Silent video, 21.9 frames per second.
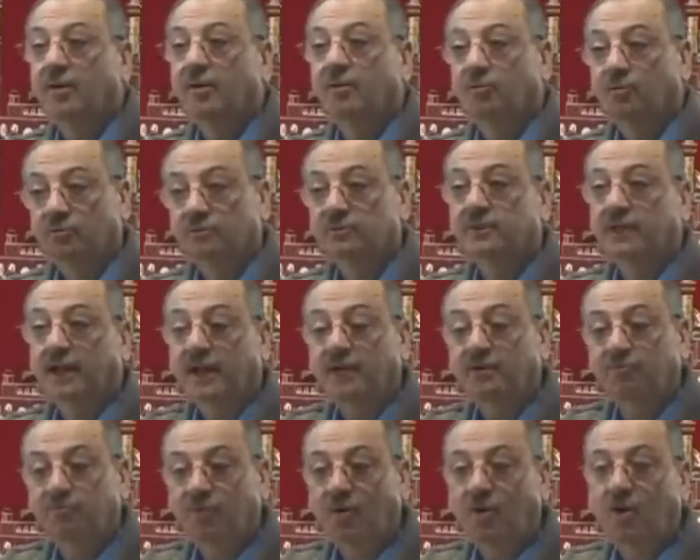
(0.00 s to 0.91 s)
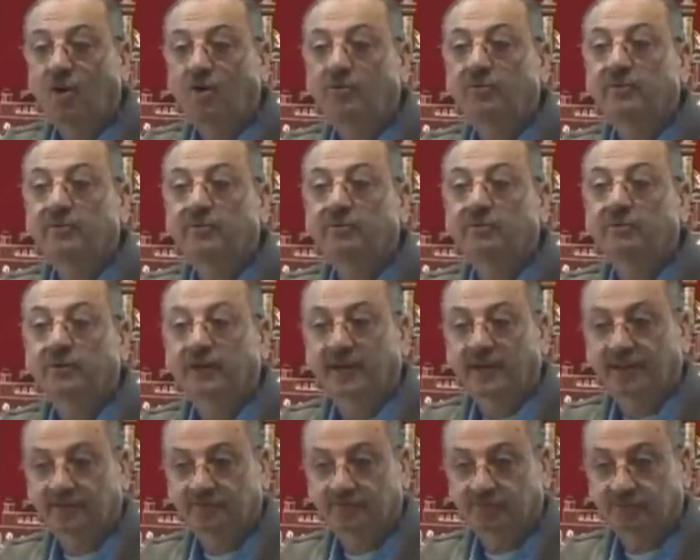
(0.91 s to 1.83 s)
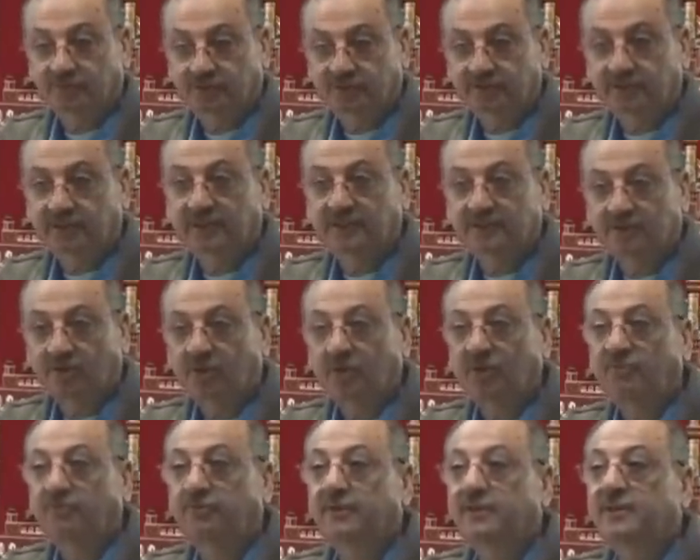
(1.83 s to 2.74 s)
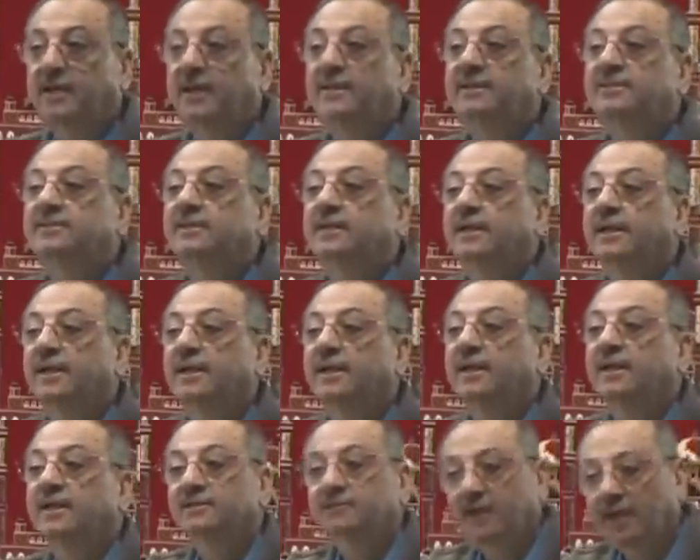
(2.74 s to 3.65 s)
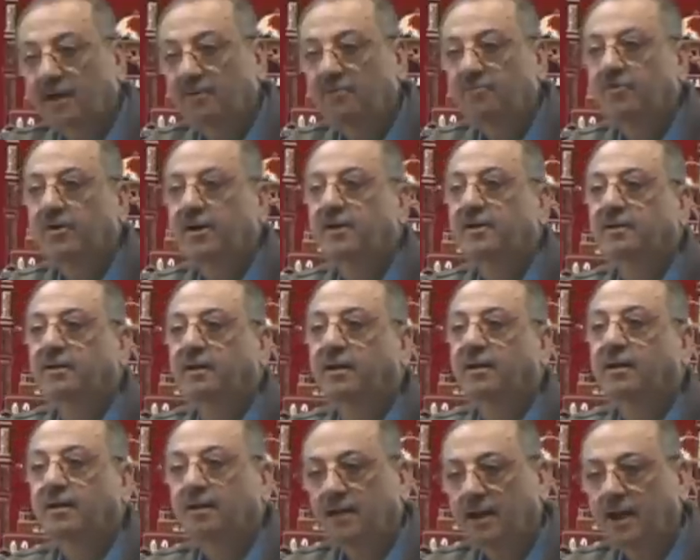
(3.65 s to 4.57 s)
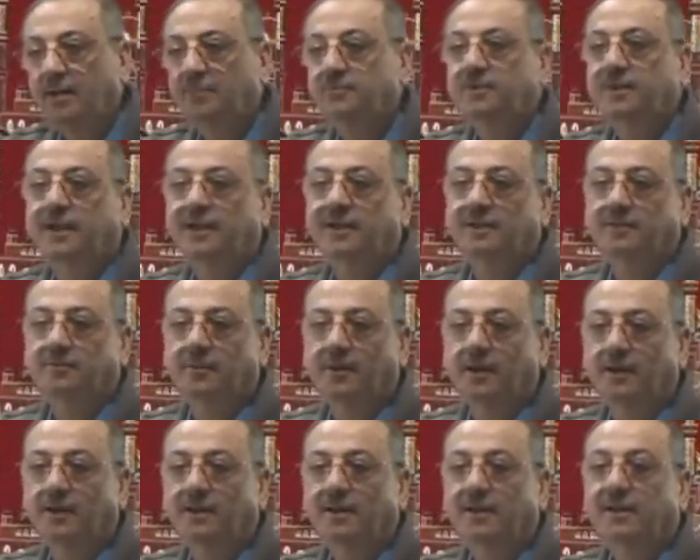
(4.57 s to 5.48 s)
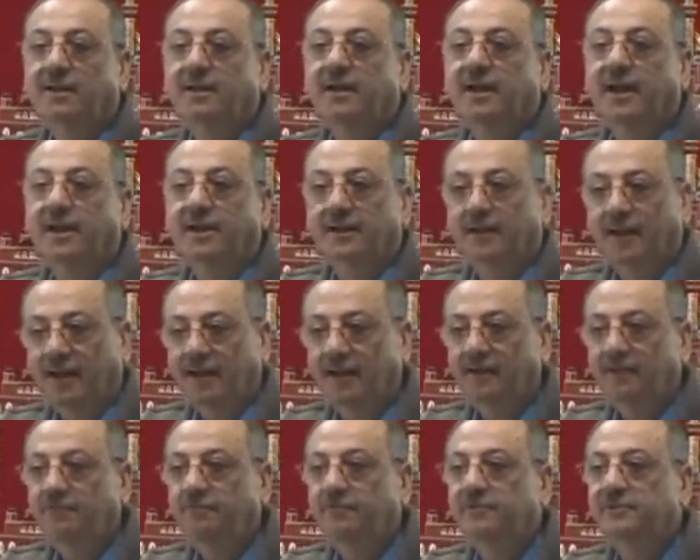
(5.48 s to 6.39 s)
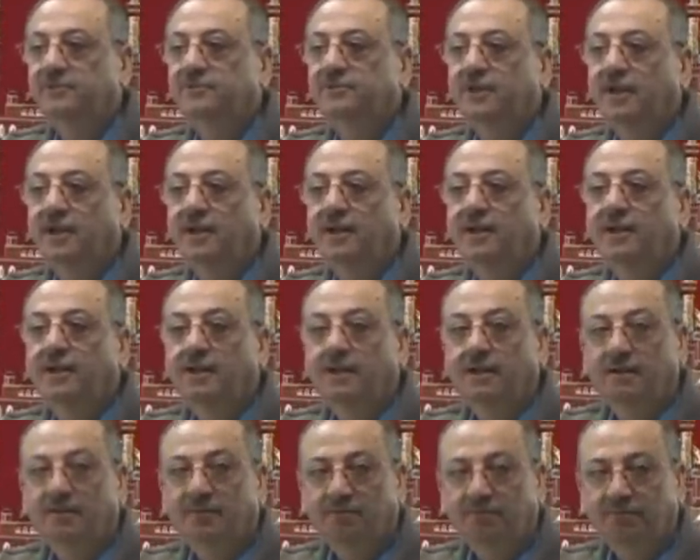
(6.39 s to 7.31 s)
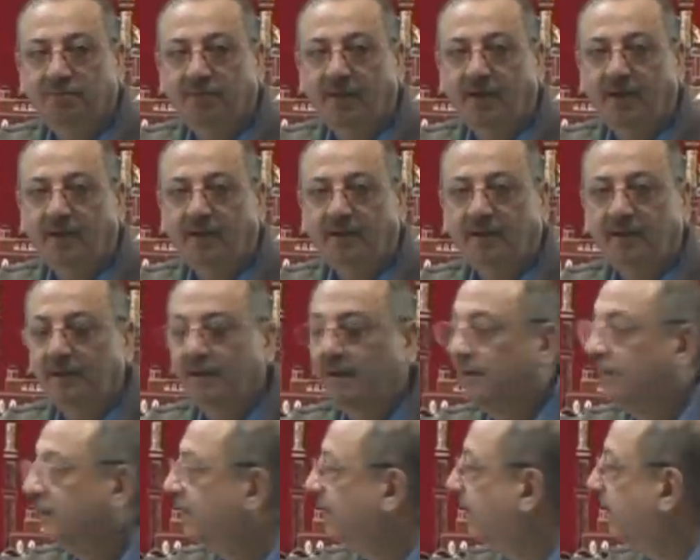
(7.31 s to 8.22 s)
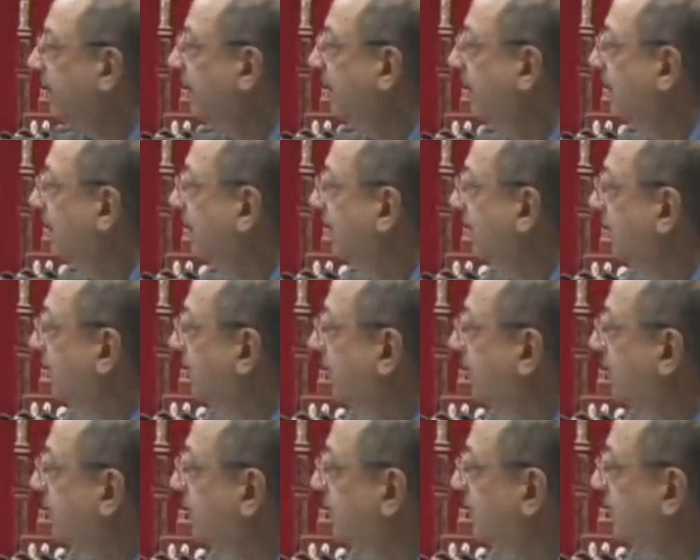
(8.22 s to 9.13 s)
That waw, which has got a fatha, is a third radical, lam kalima. And alif is the fa'il. But